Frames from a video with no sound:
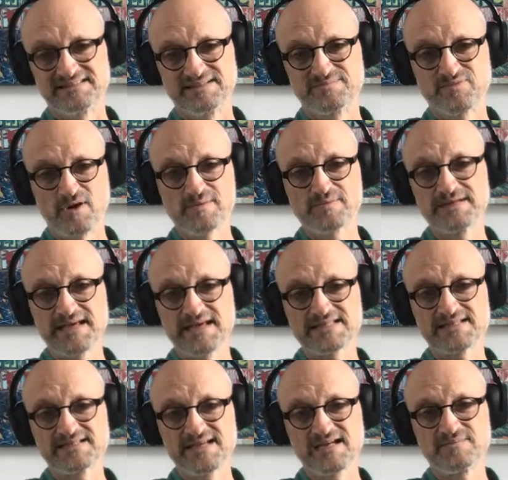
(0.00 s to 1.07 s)
And it
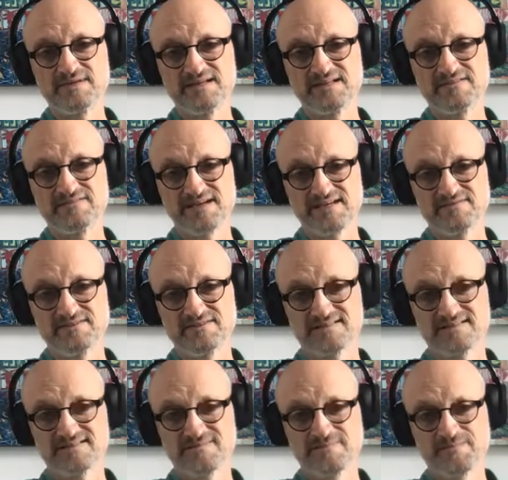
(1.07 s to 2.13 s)
probably hasn't done me any
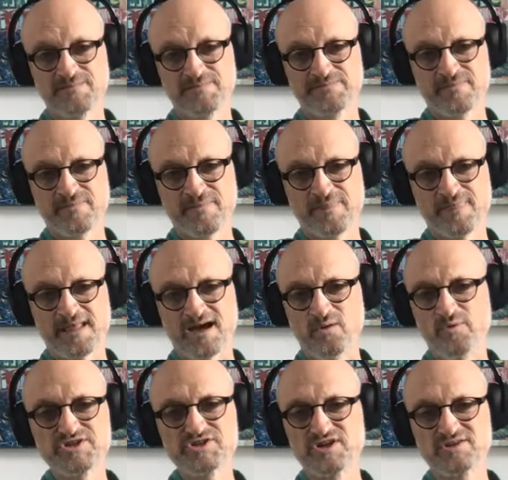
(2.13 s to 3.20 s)
favors.
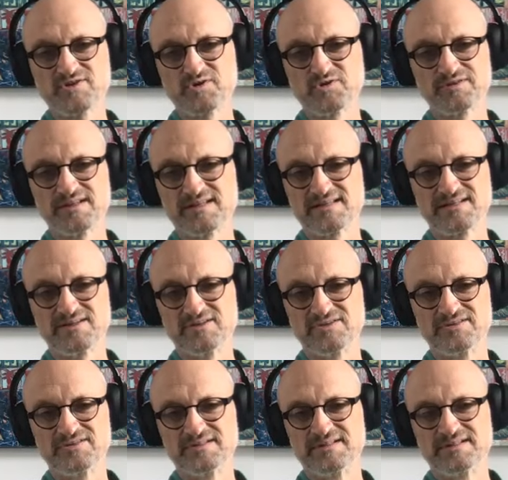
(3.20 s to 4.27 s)
I wish I'd called it,
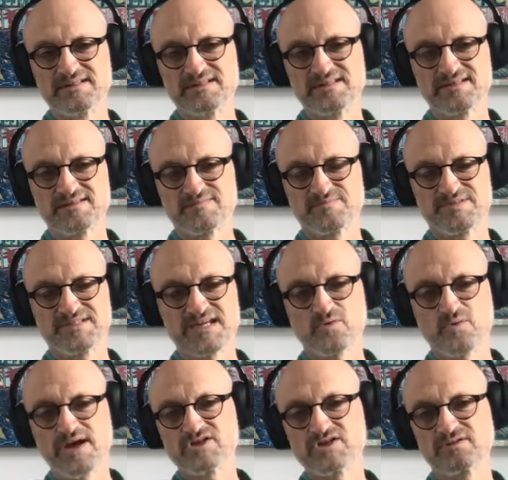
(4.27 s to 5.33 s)
you know,
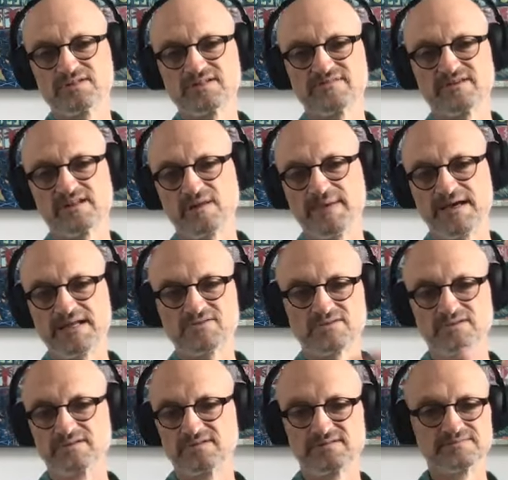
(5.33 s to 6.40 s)
sequential
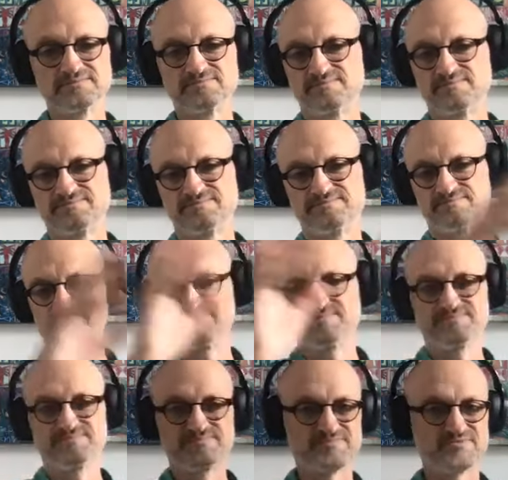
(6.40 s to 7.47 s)
developmental
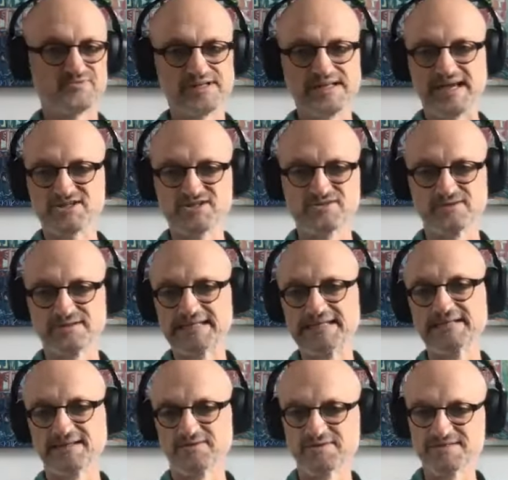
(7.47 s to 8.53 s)

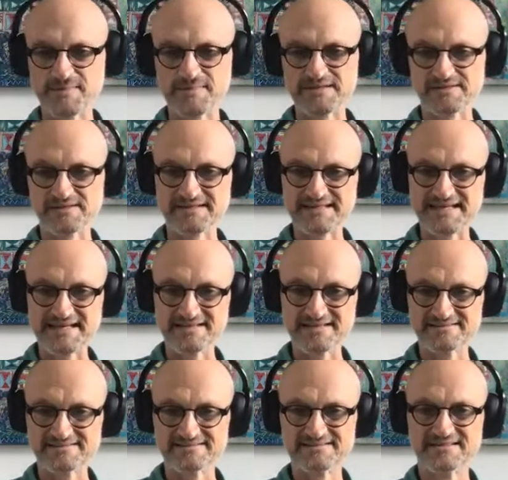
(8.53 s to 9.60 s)
relational healing or something like
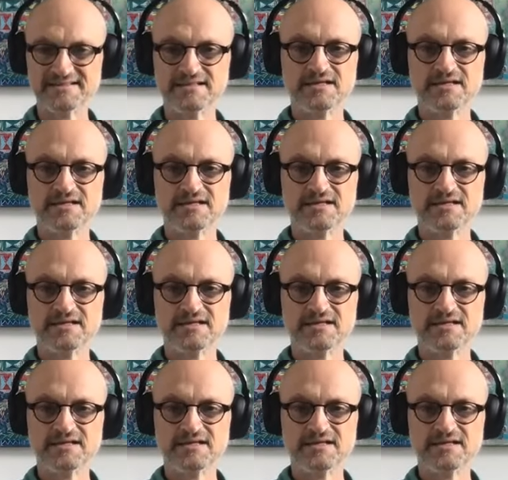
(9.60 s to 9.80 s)
that,